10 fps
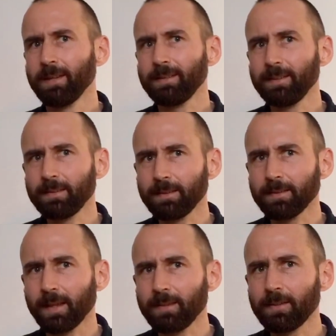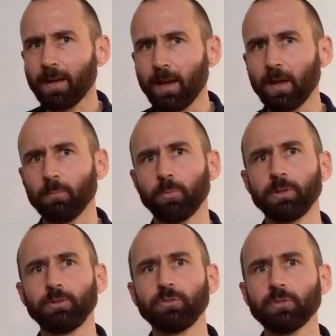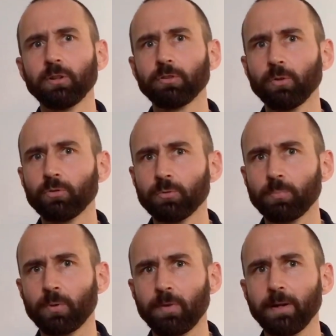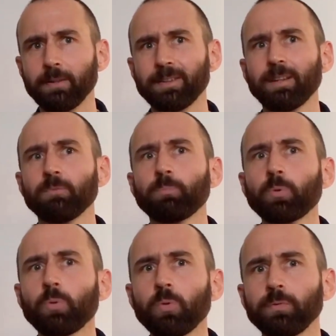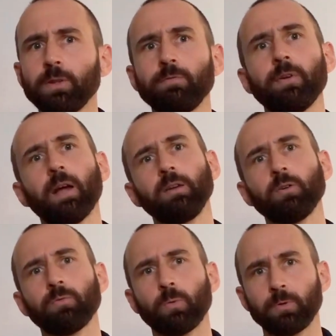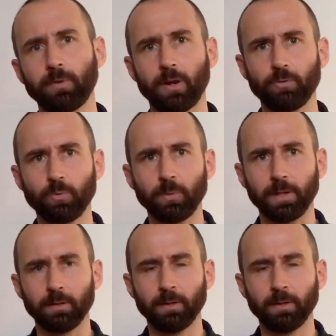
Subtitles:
This is a time when digital solution providers can prove the value of what they are doing.